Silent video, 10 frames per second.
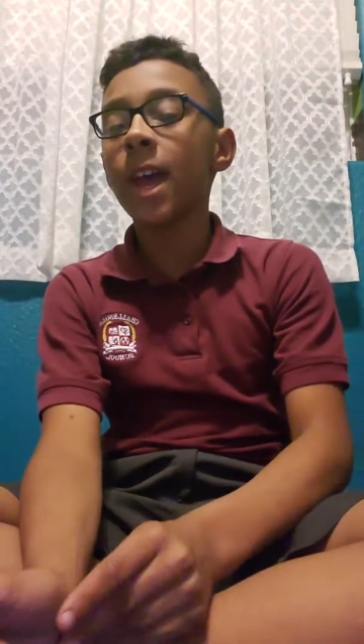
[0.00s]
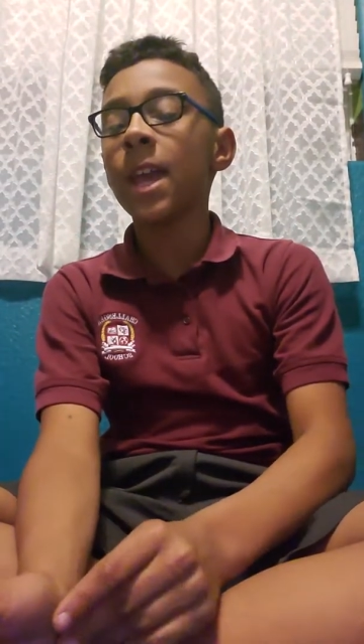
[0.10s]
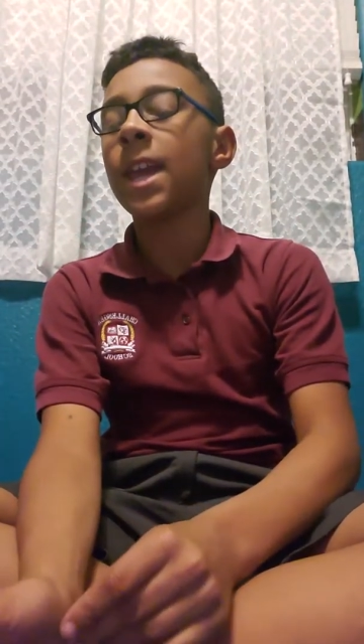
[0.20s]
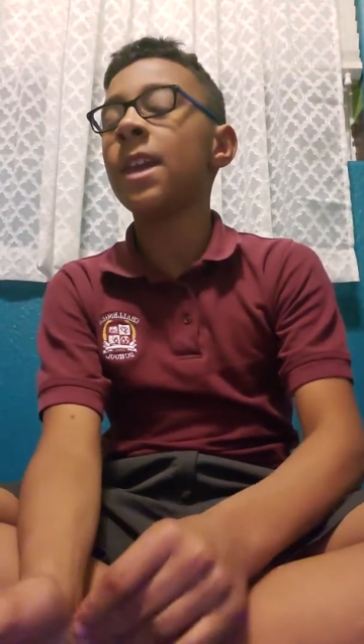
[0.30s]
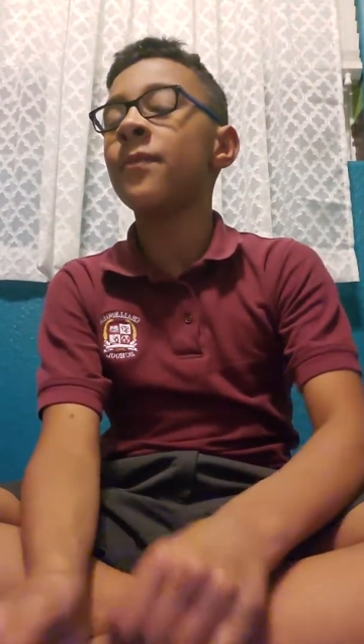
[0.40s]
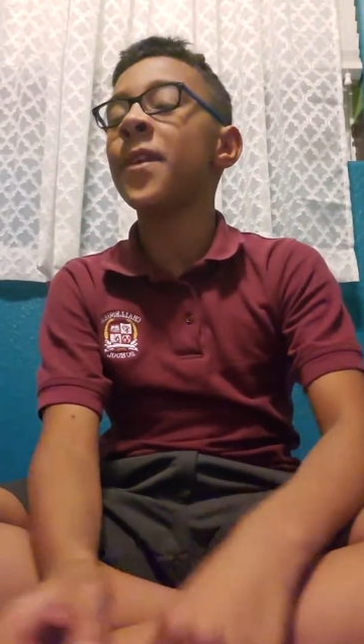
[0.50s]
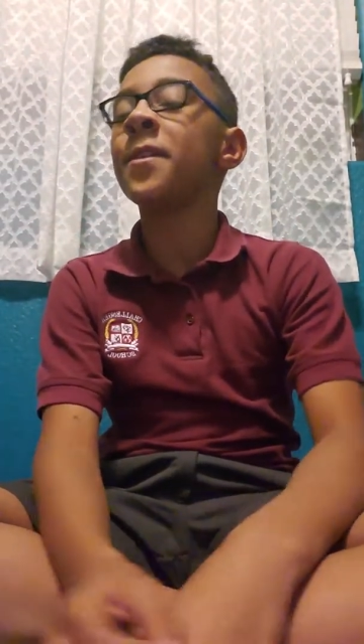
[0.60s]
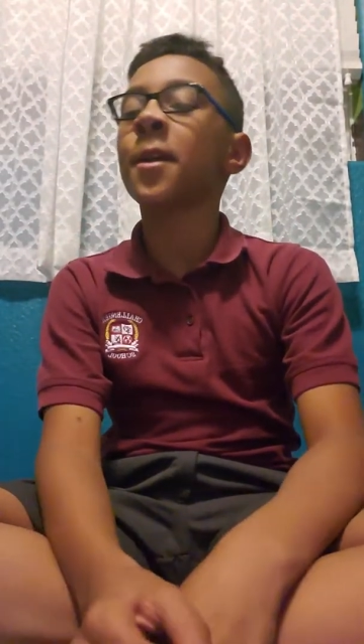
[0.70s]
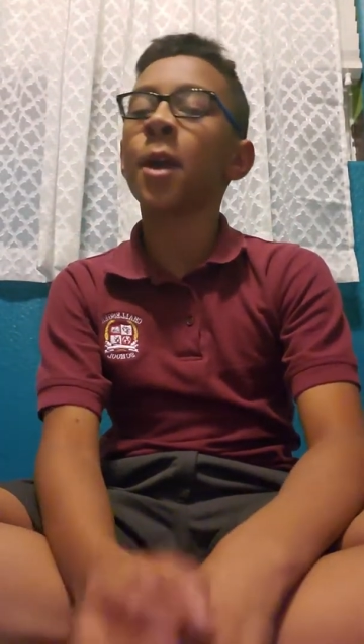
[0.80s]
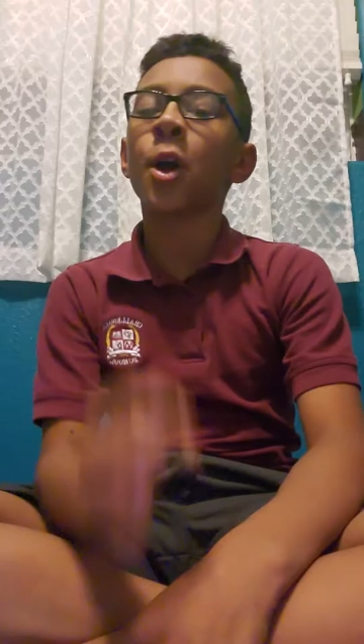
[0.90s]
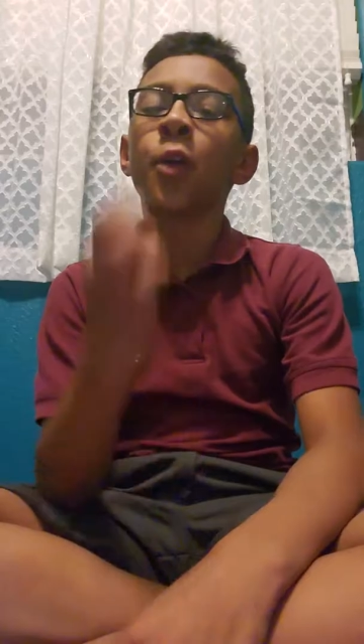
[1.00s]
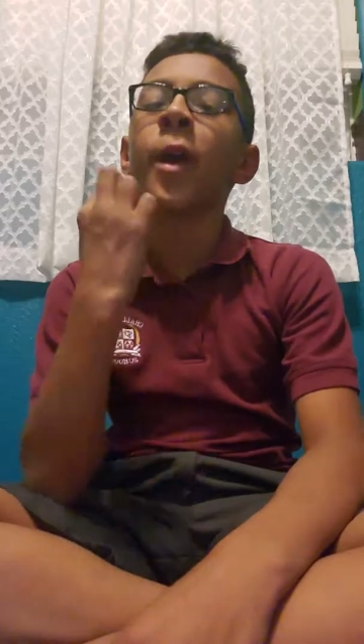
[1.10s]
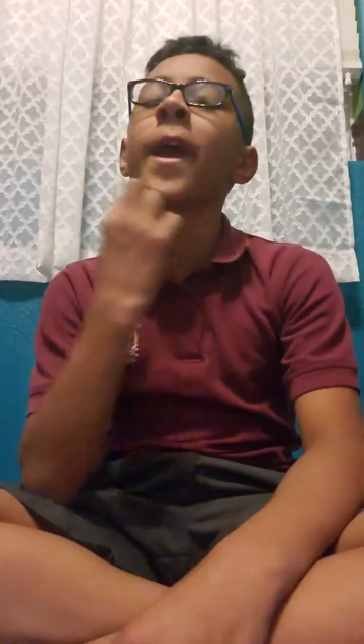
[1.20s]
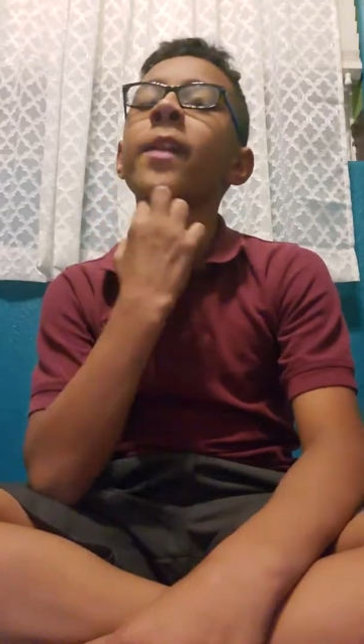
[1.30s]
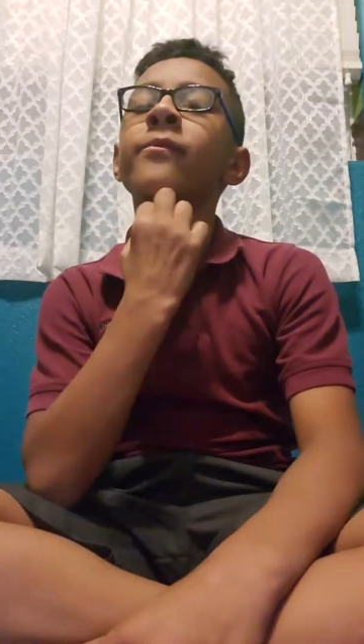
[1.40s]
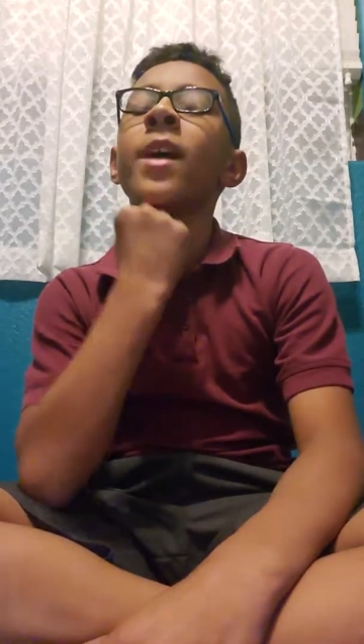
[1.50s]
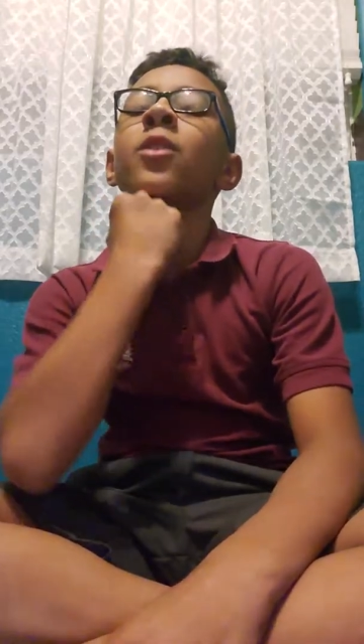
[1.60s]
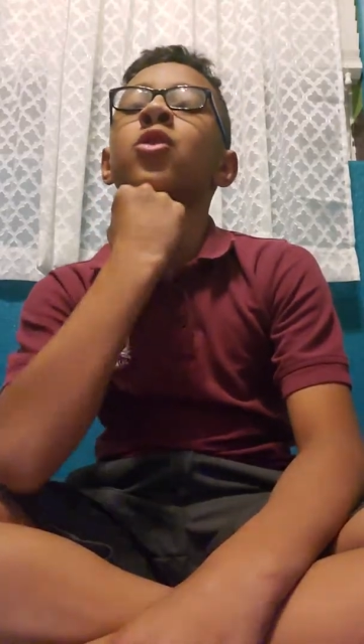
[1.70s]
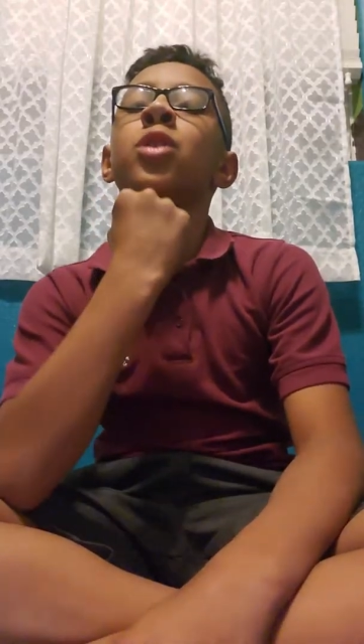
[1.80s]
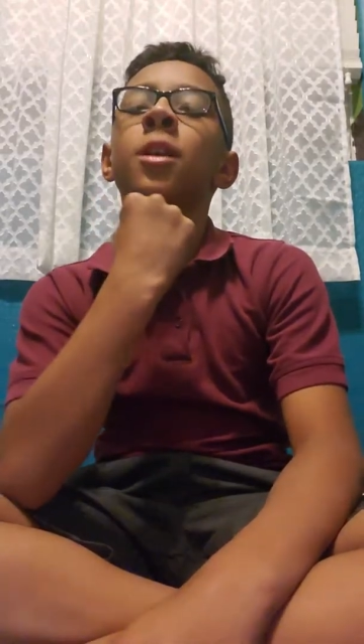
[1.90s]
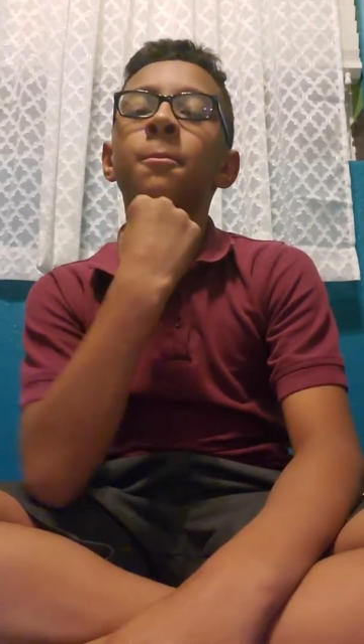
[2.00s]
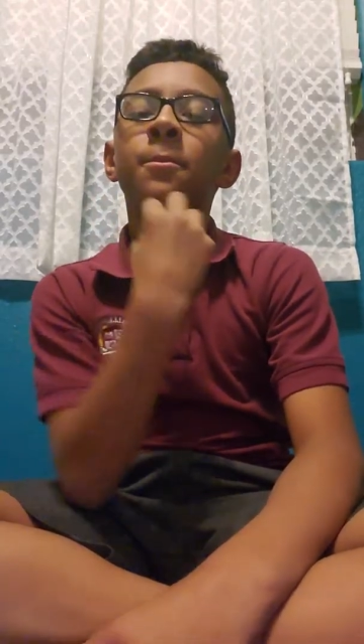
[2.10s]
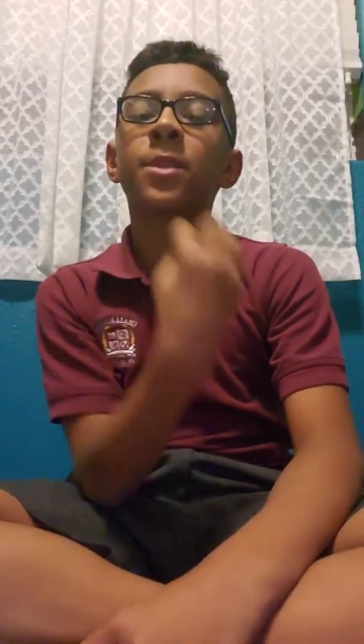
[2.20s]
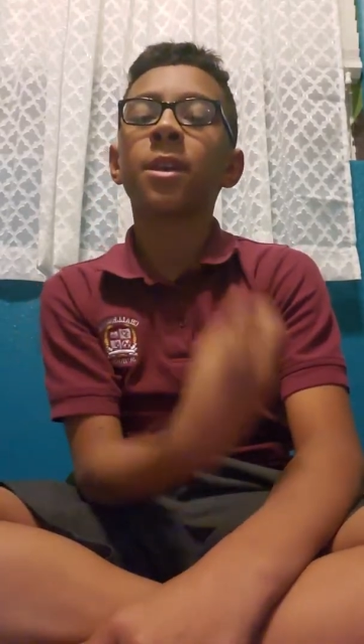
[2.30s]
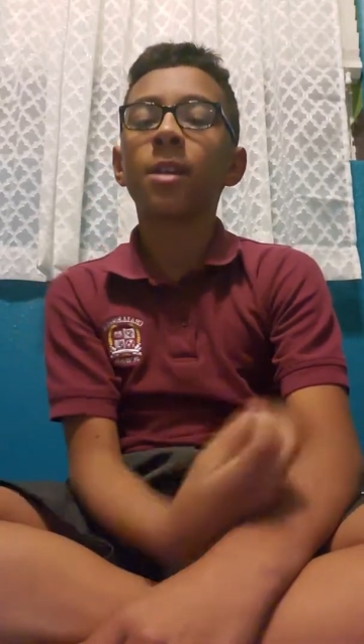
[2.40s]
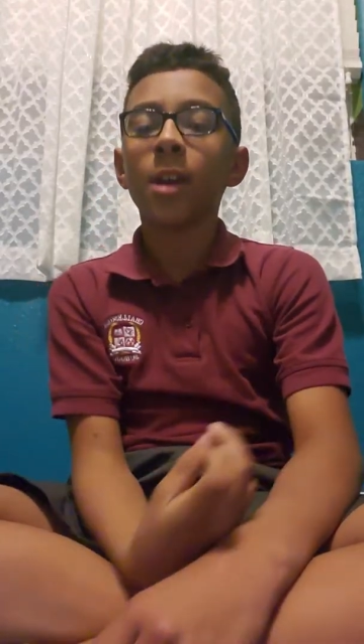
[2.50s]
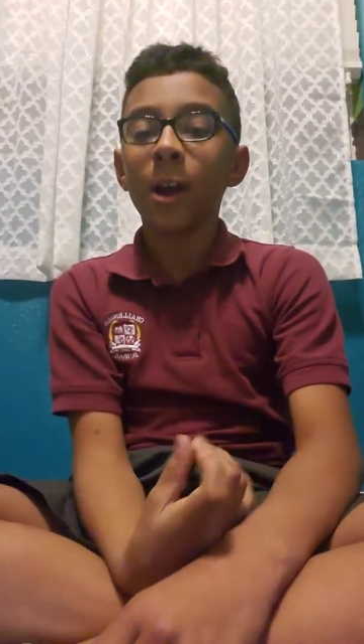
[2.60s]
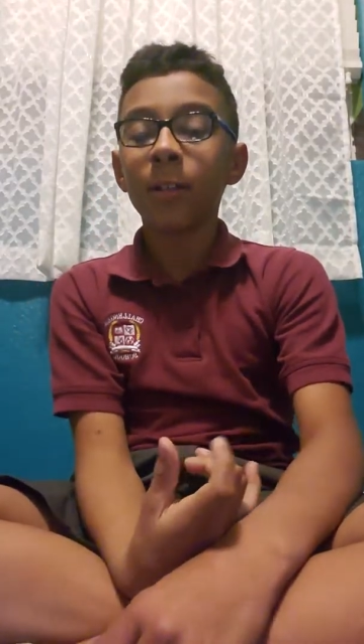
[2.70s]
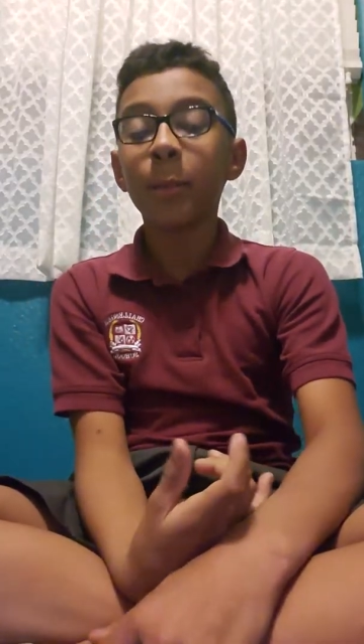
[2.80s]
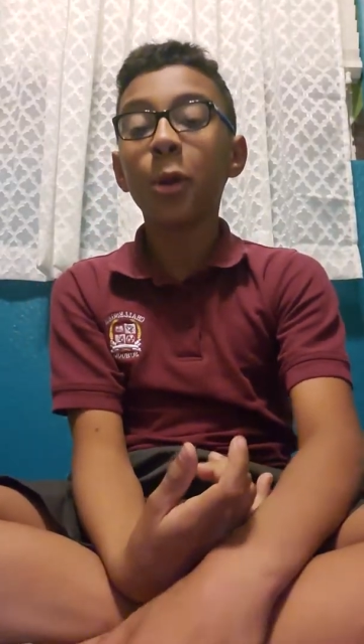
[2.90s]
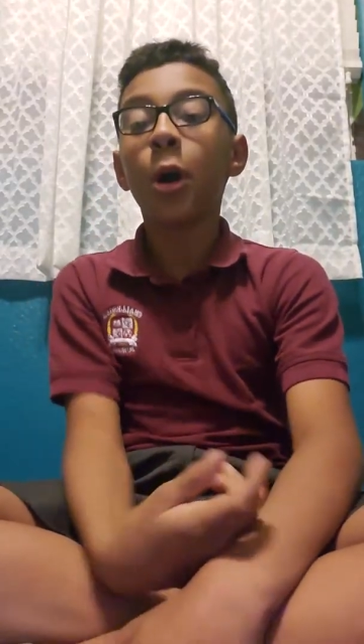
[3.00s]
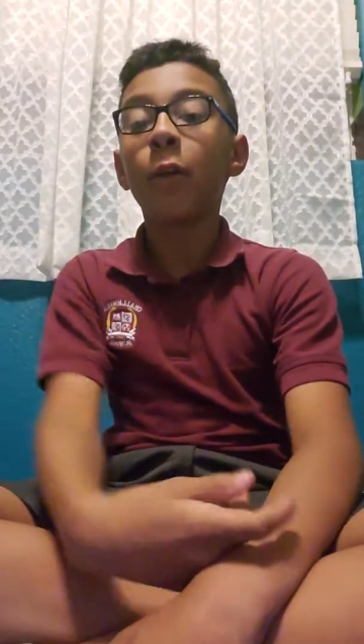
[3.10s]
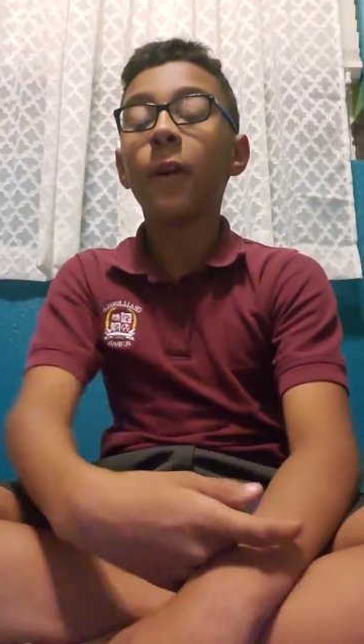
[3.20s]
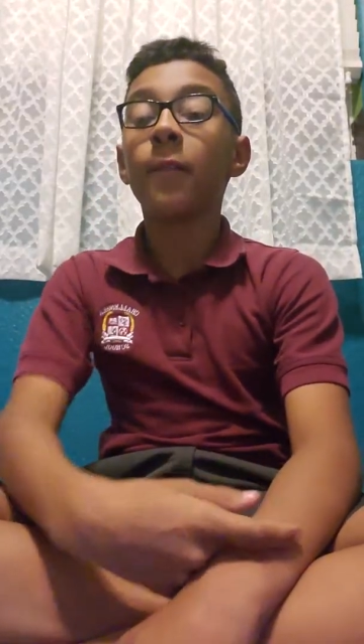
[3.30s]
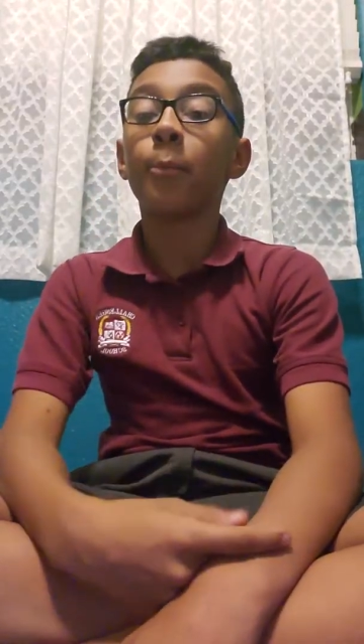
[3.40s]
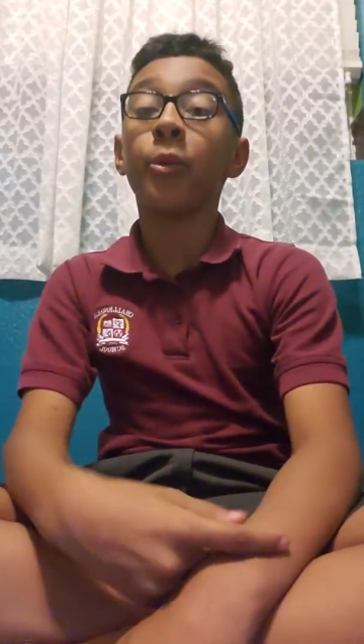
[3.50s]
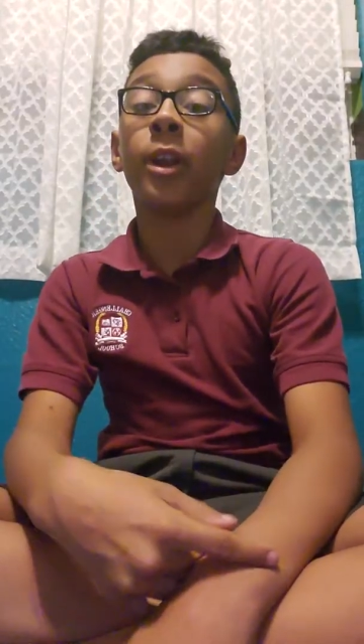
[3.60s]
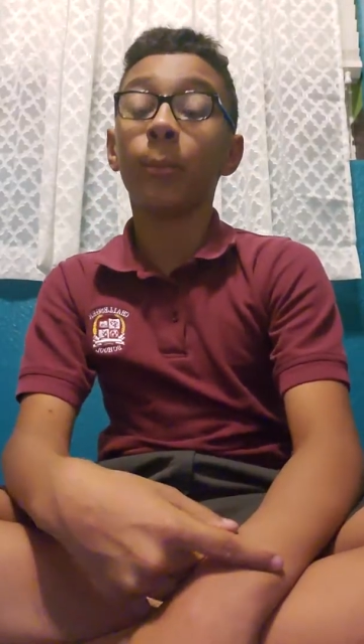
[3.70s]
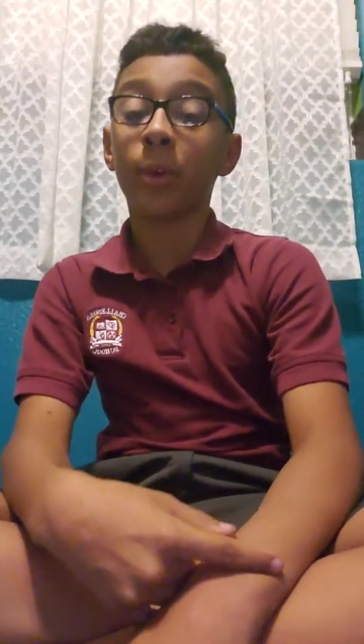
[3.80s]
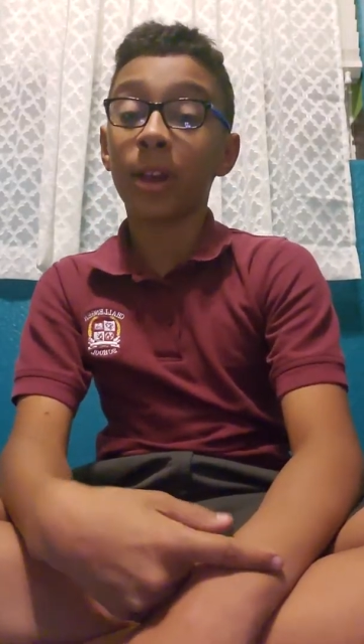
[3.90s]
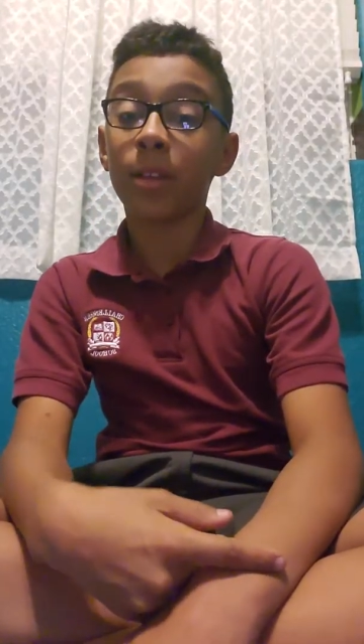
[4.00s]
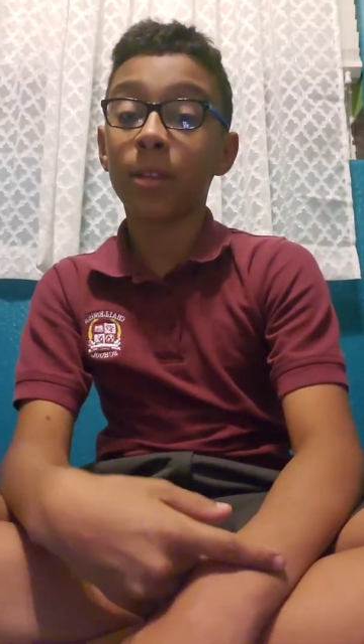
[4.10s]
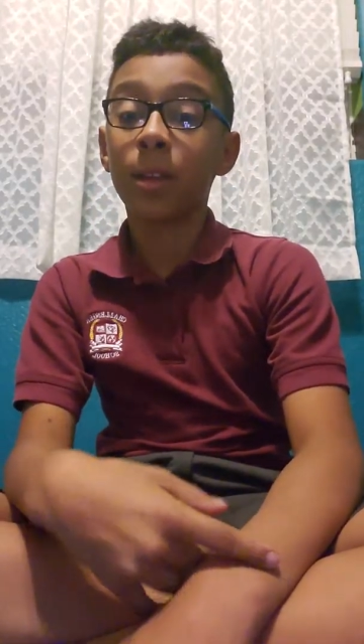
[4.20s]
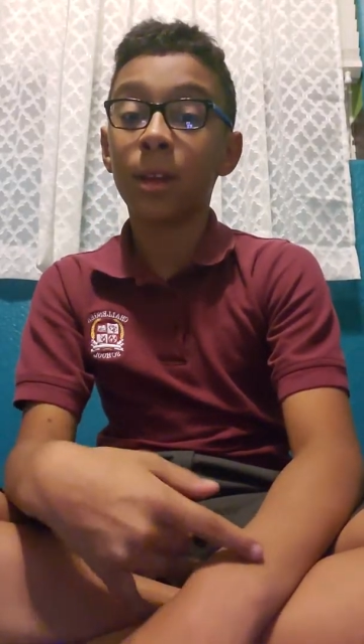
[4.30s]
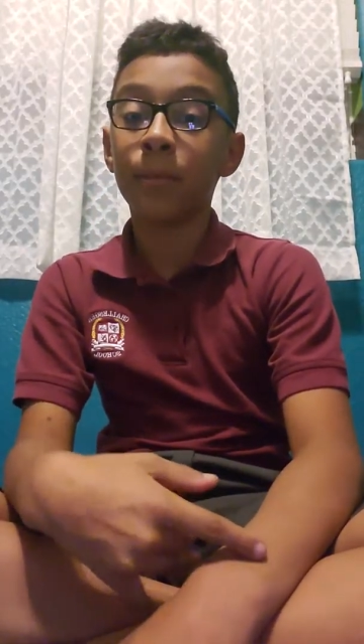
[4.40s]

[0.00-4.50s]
he invented a great invention. Something called the printing press.